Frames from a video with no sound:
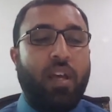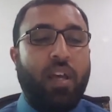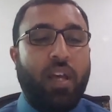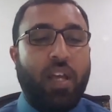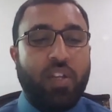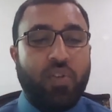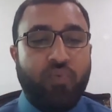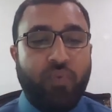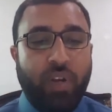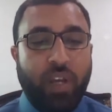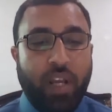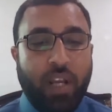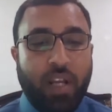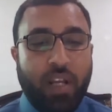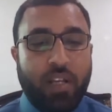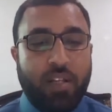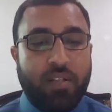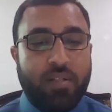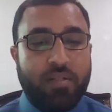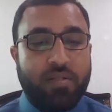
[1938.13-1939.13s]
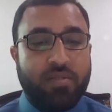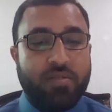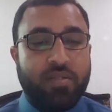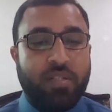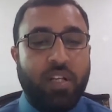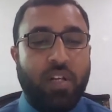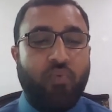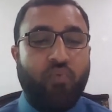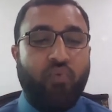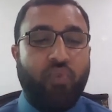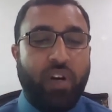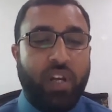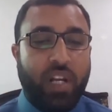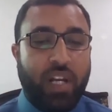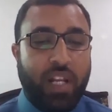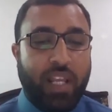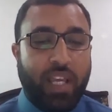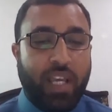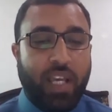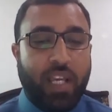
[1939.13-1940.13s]
HVAC, then fire
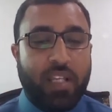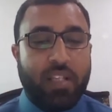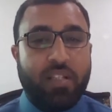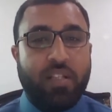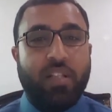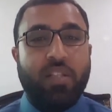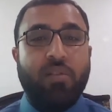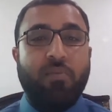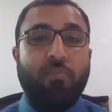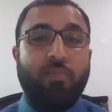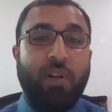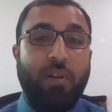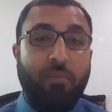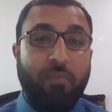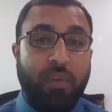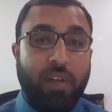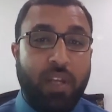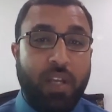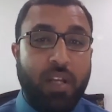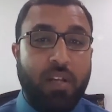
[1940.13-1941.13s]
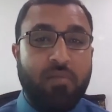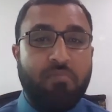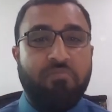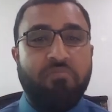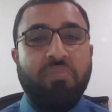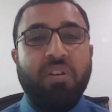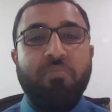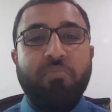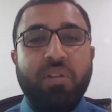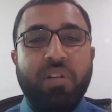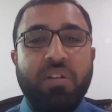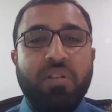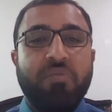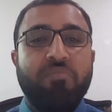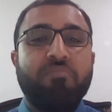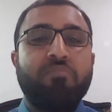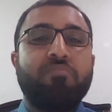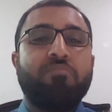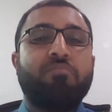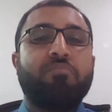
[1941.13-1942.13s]
and gas, then the plumbing,
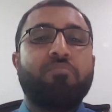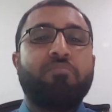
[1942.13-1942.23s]
maybe